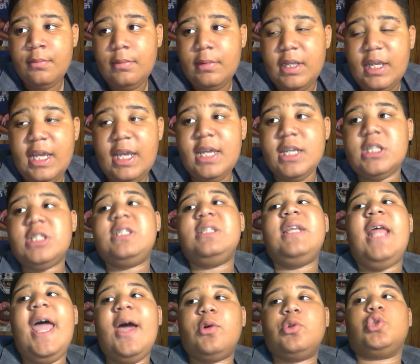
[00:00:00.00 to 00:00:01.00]
He is
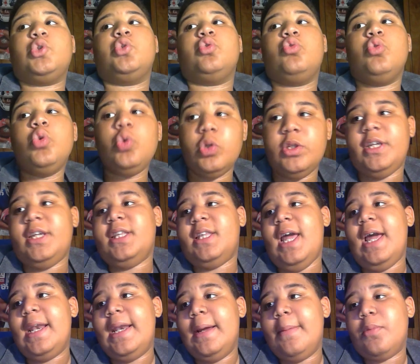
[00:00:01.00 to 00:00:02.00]
now truly in
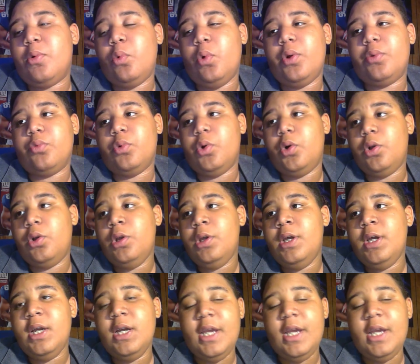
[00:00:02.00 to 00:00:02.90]
that number one role.